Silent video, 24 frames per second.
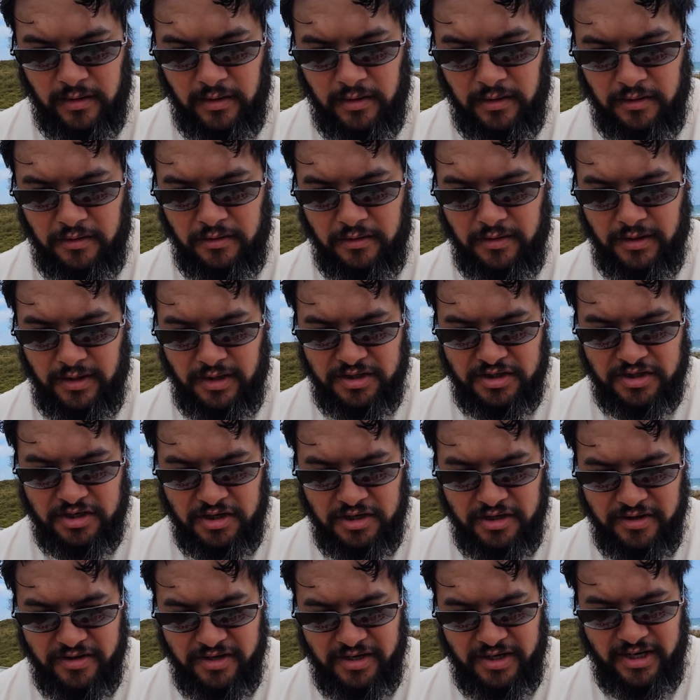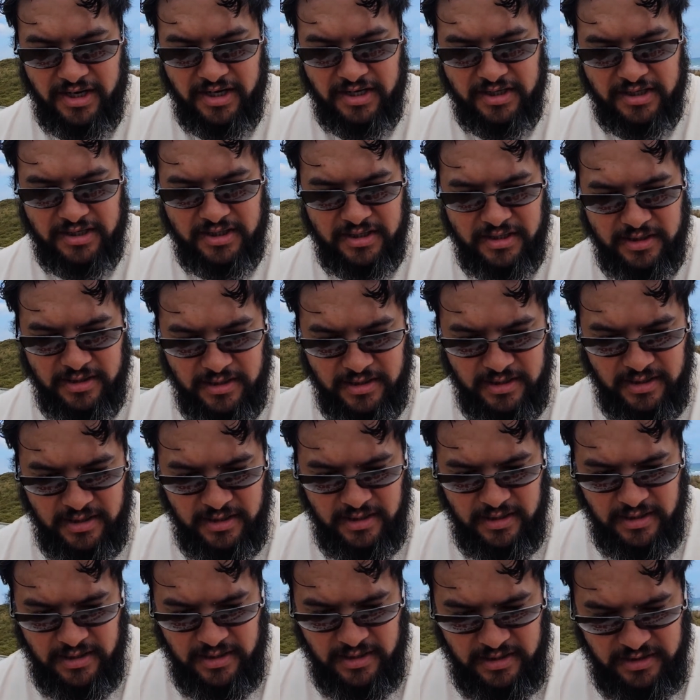Hold on, let's go to the decks,
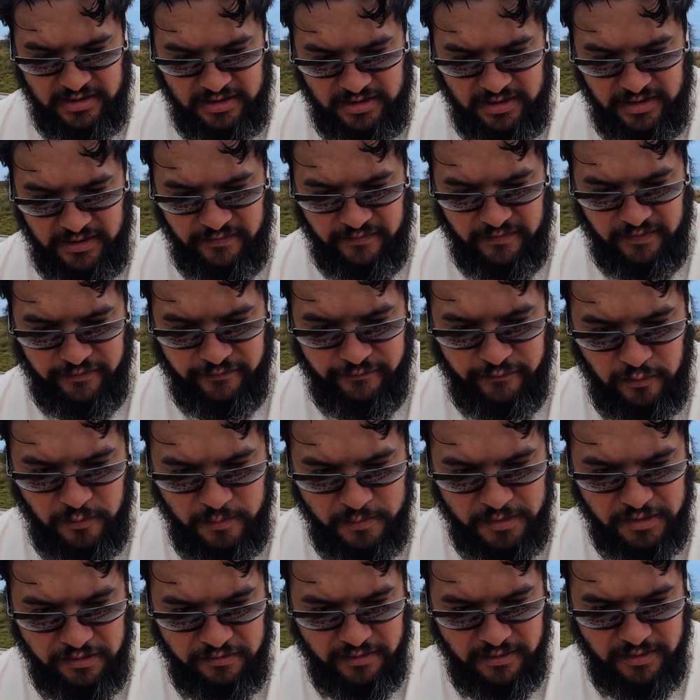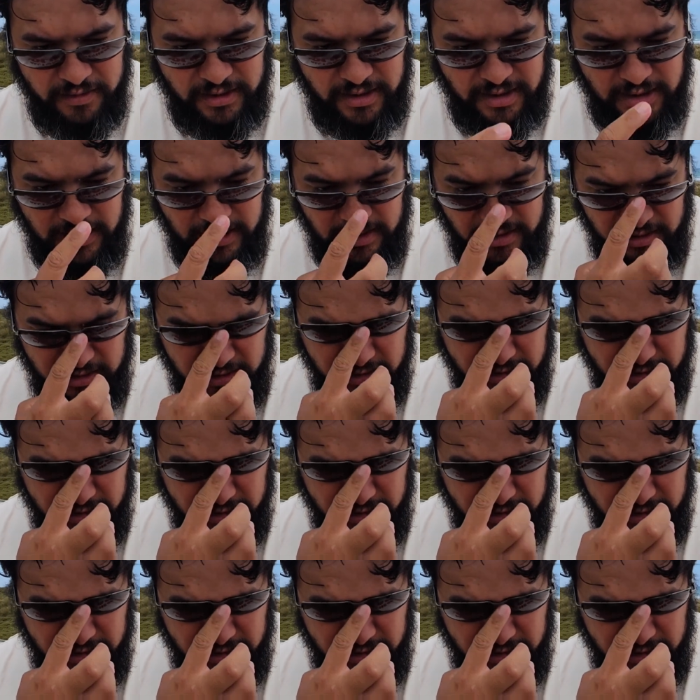see if the forms are in there.